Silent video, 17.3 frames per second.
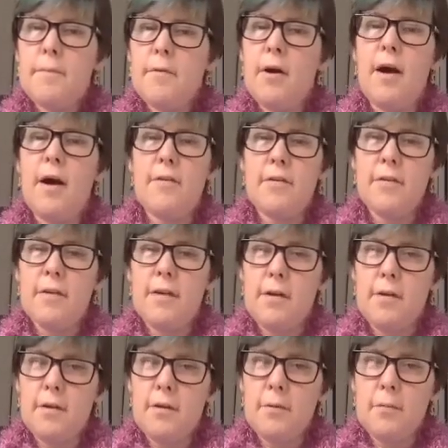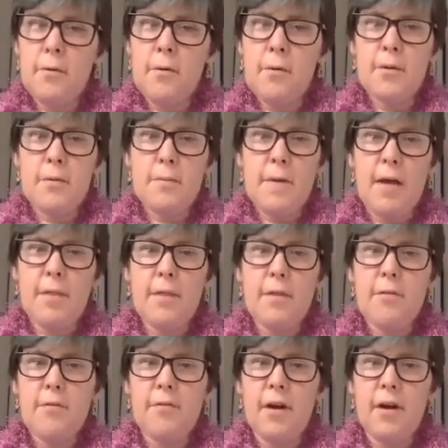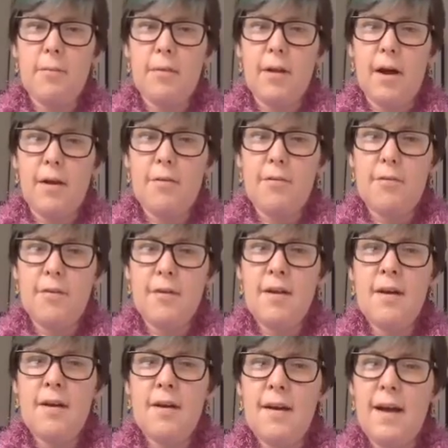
I actually got an award about this time last year,